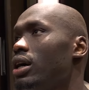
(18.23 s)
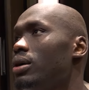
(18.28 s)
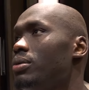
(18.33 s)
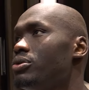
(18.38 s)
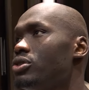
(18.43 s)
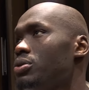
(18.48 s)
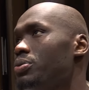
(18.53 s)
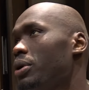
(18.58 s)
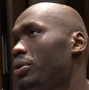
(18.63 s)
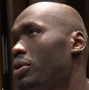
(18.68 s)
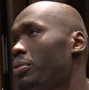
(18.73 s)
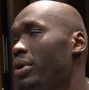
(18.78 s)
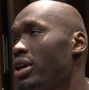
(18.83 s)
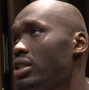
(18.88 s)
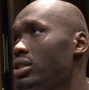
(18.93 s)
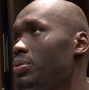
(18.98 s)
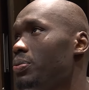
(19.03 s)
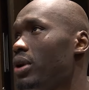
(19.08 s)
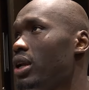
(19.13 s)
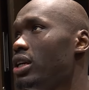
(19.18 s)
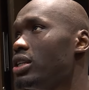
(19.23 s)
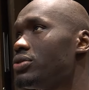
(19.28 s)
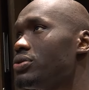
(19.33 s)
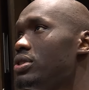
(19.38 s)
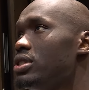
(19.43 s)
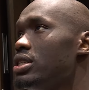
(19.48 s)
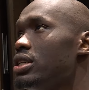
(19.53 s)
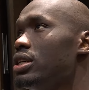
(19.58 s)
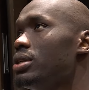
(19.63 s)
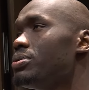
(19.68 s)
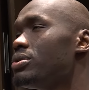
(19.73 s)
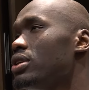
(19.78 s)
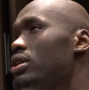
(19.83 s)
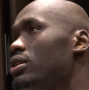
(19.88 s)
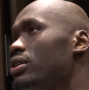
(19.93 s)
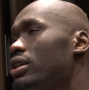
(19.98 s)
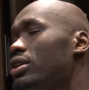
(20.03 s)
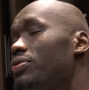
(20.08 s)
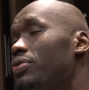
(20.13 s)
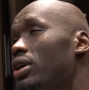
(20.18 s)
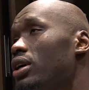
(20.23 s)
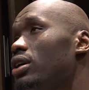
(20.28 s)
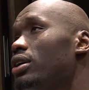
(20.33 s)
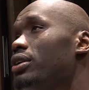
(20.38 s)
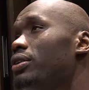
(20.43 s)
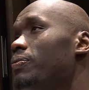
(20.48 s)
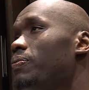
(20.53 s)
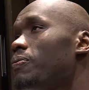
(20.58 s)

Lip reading: to be able to make some plays for the team. So, yeah, it felt good.